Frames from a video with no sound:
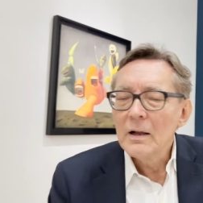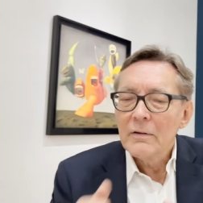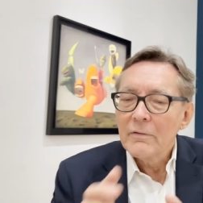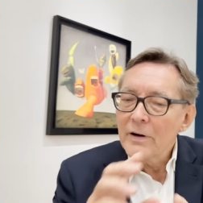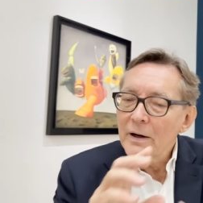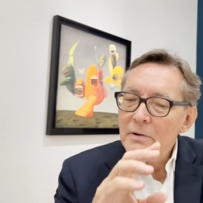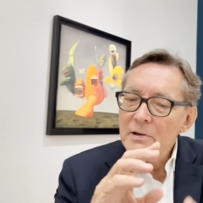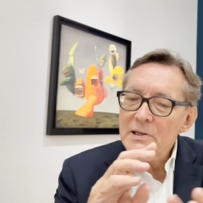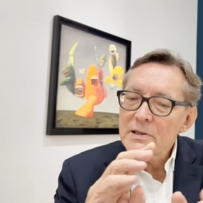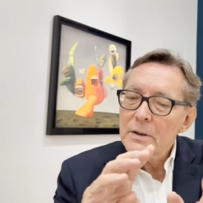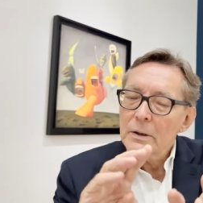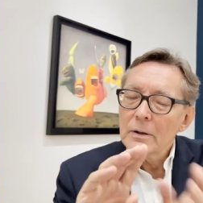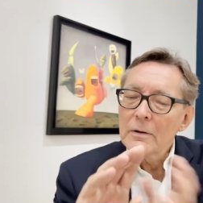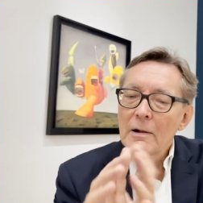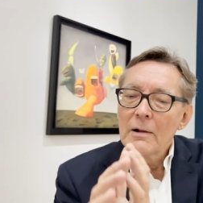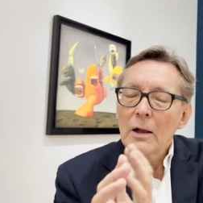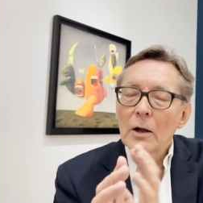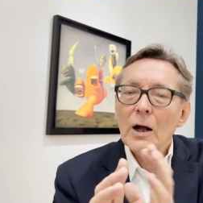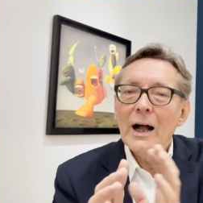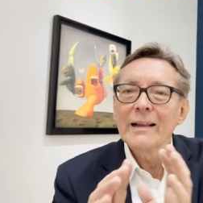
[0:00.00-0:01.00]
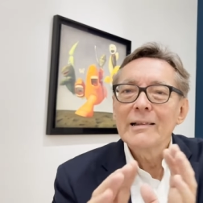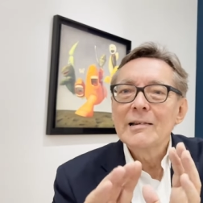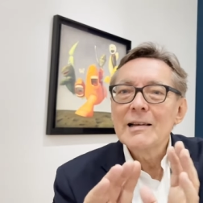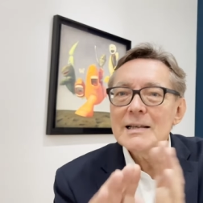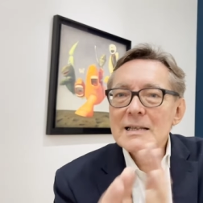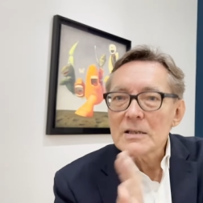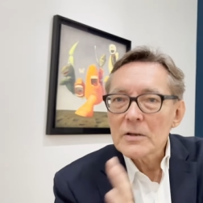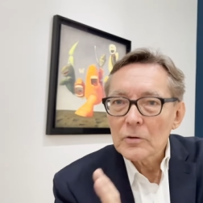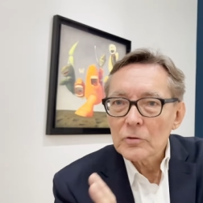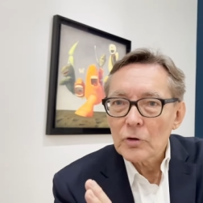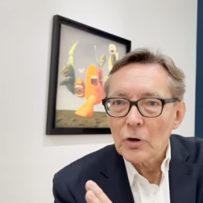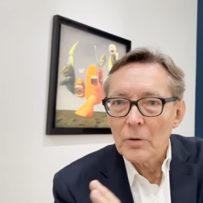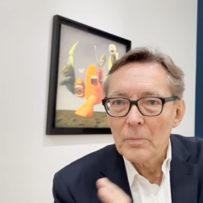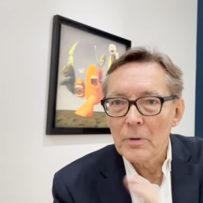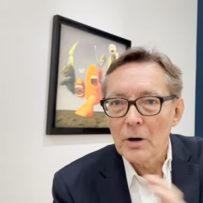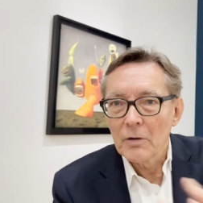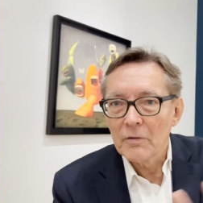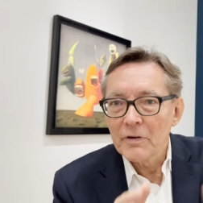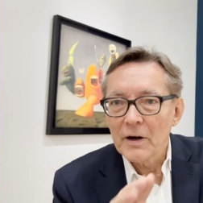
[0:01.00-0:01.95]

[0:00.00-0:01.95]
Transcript: There is a, un décentrement,